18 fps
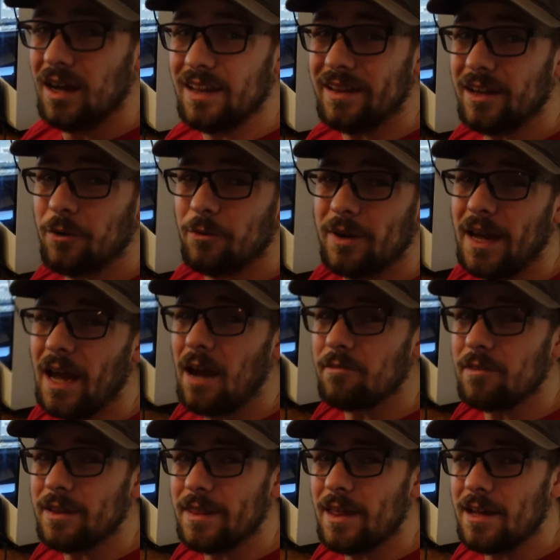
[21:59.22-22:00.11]
And there we
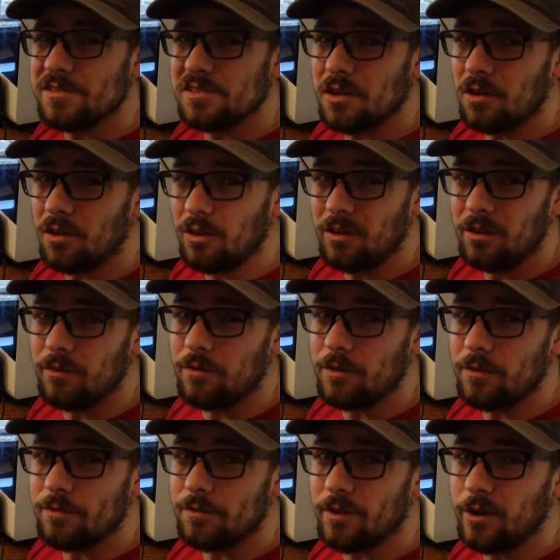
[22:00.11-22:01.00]
have it. That's all of
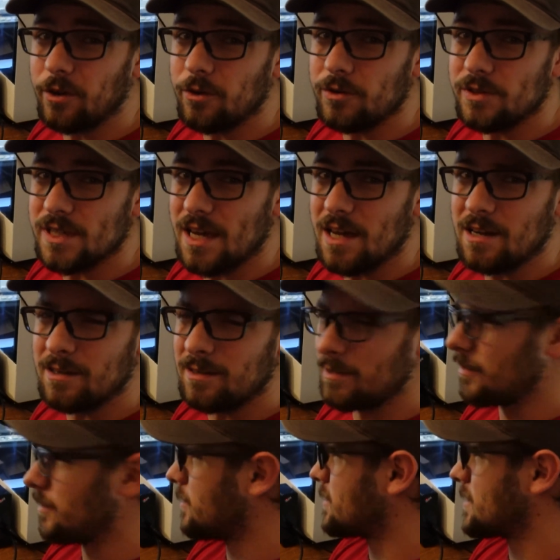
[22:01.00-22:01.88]
the photos
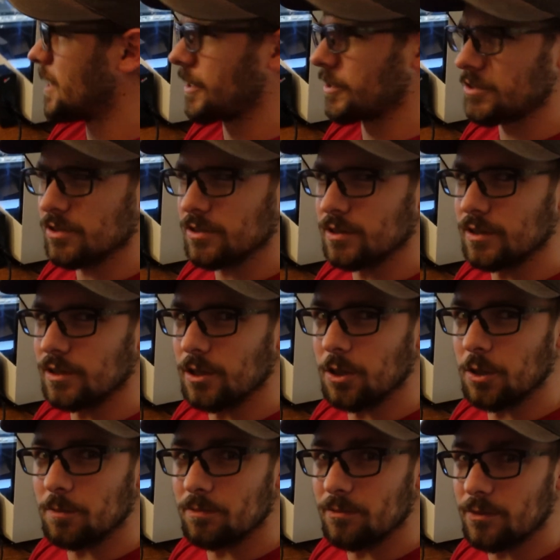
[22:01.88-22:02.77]
edited. It's actually
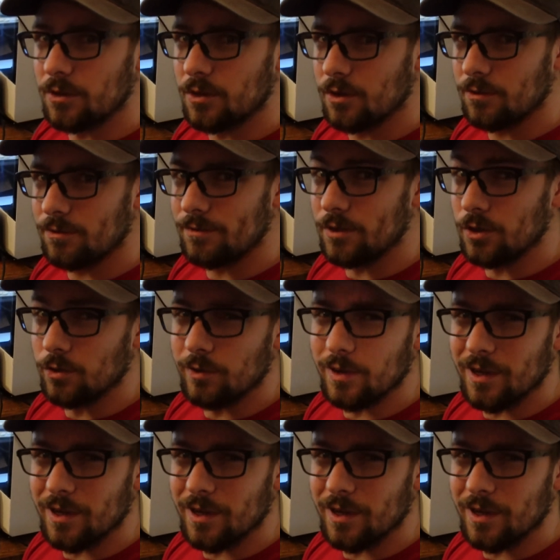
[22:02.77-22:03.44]
a few